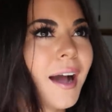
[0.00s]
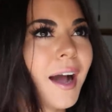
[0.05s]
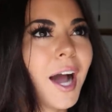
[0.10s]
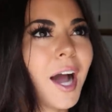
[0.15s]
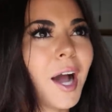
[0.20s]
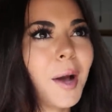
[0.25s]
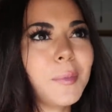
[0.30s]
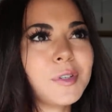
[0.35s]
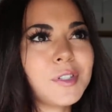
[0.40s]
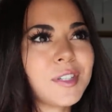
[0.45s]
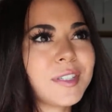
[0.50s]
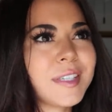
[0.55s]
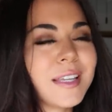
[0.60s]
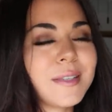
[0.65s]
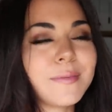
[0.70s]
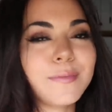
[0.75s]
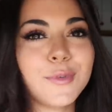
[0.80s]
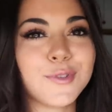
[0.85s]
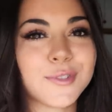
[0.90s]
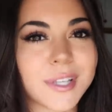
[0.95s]
It just
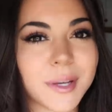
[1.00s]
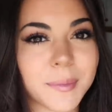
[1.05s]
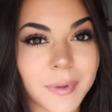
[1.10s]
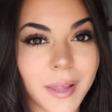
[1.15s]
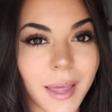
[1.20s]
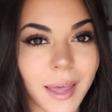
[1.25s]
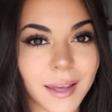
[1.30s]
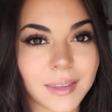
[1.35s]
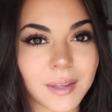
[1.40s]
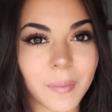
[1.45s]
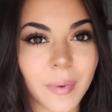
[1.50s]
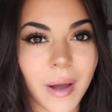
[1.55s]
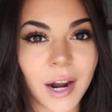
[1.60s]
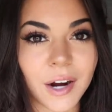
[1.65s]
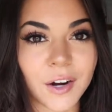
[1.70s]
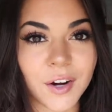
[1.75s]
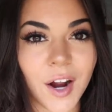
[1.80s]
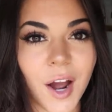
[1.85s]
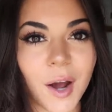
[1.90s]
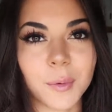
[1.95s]
has music playing in the
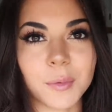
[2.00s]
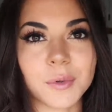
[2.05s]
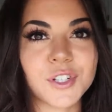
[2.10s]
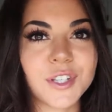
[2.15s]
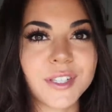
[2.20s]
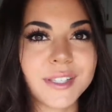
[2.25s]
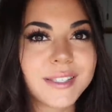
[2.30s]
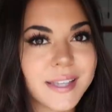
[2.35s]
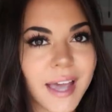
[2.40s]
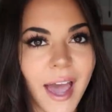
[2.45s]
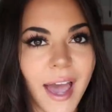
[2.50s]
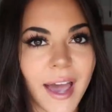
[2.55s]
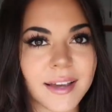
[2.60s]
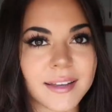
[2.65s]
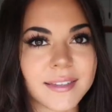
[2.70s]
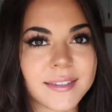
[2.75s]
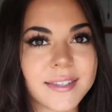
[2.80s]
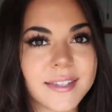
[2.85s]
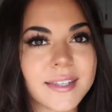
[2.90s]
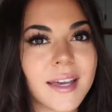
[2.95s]
background with just
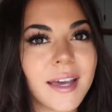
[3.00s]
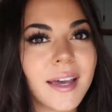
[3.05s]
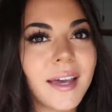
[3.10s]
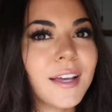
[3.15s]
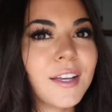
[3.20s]
text.